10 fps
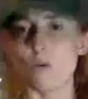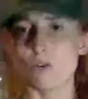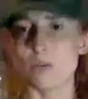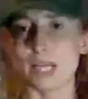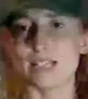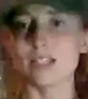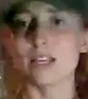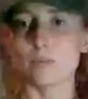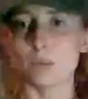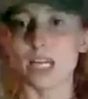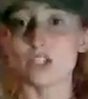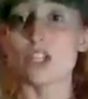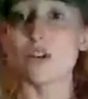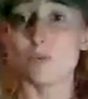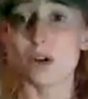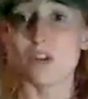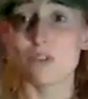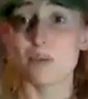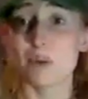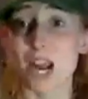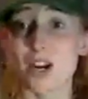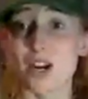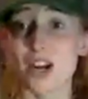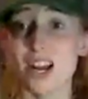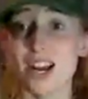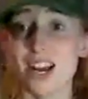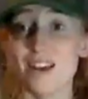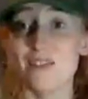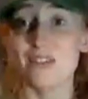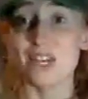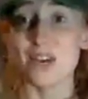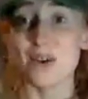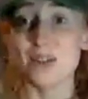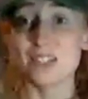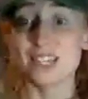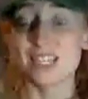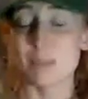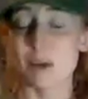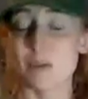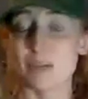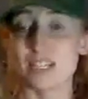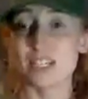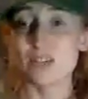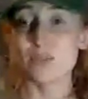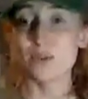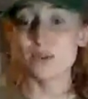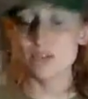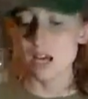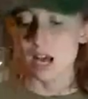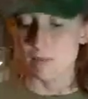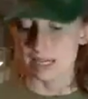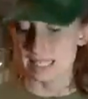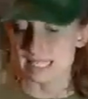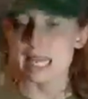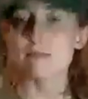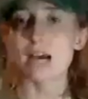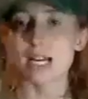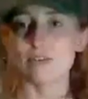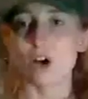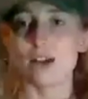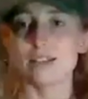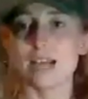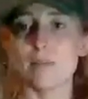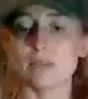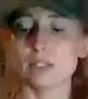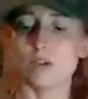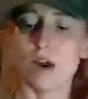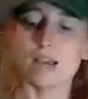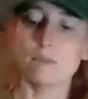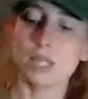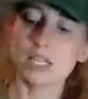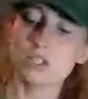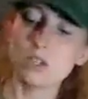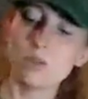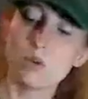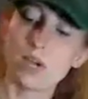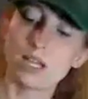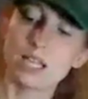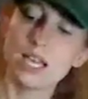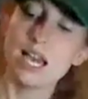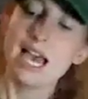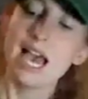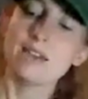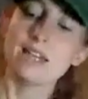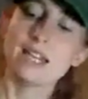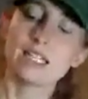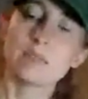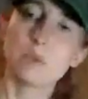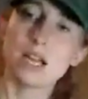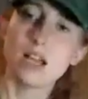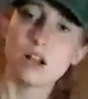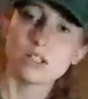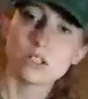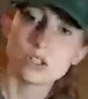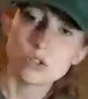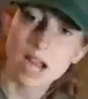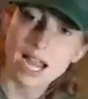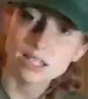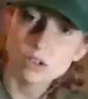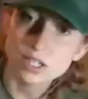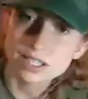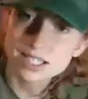over blanching in one of the prior videos. It's about freezing your food, but it's the same kind of concept. So I blanched it real quickly, and then I spread it onto the tray, and you can